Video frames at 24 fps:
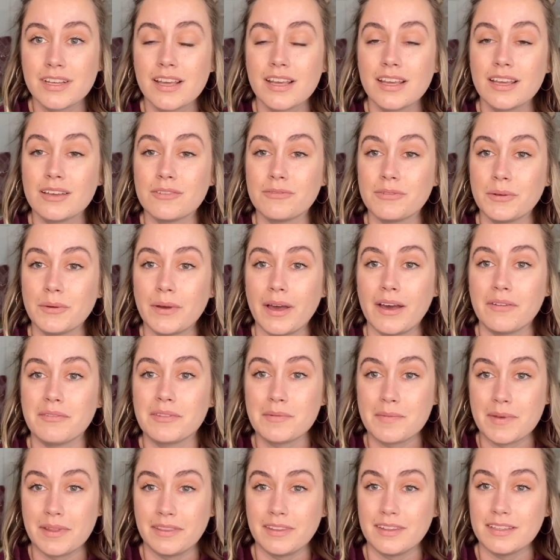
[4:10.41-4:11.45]
If you have the
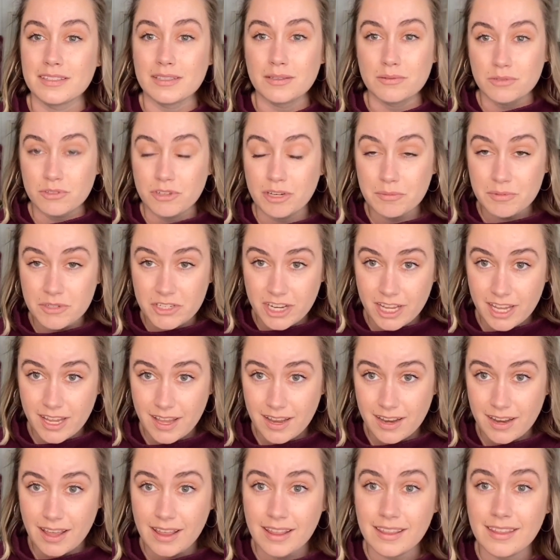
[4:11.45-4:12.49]
monthly
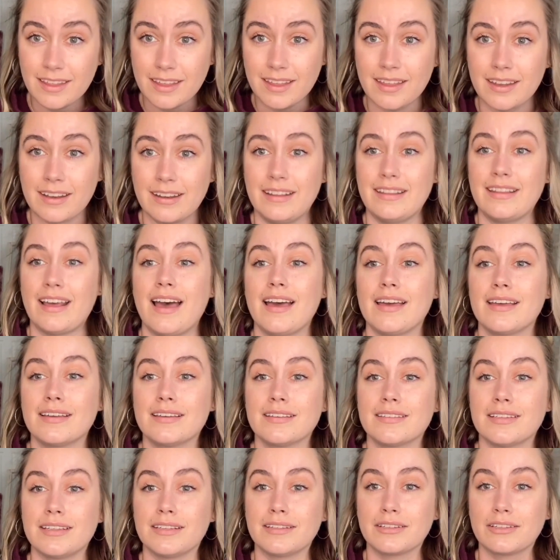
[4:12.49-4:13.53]
subscription, then that
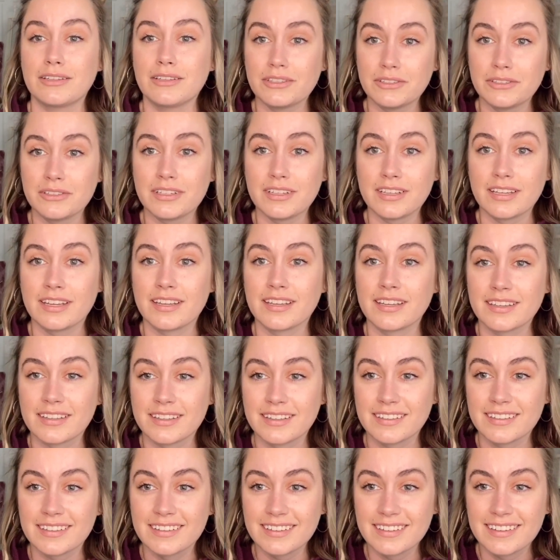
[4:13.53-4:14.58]
is included.
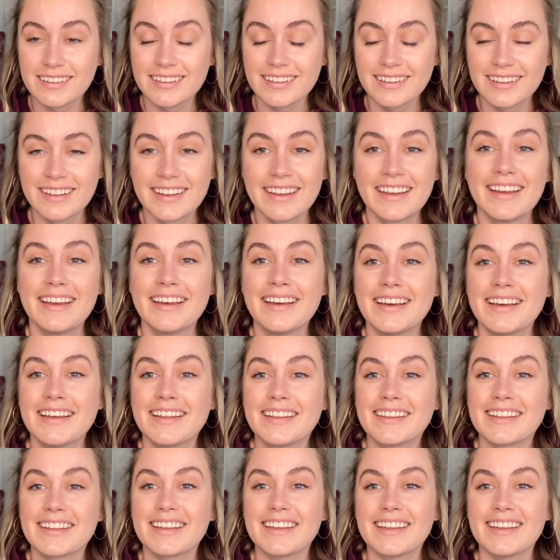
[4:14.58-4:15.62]

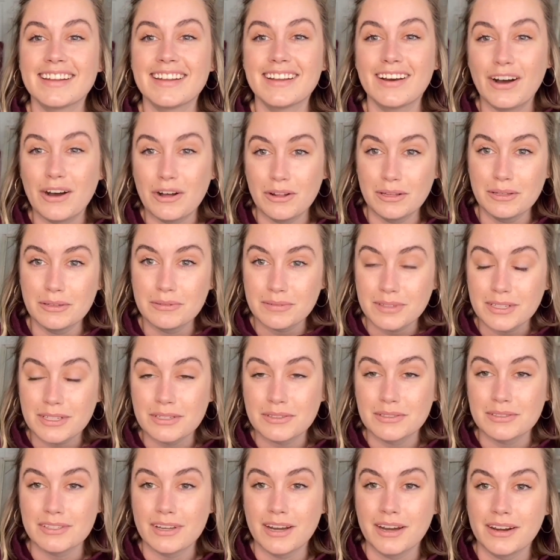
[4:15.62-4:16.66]
Then all of
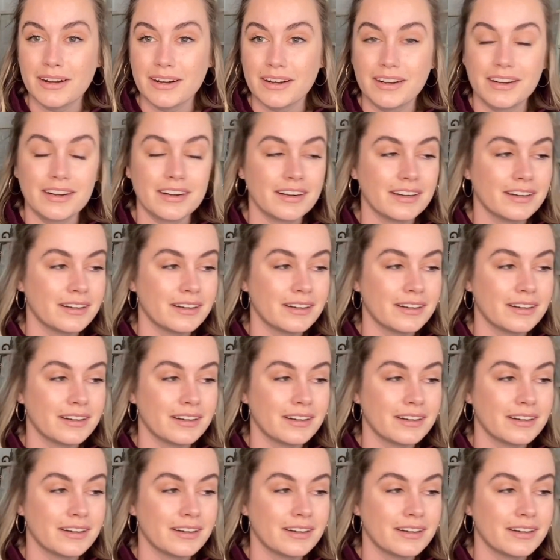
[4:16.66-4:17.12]
those are...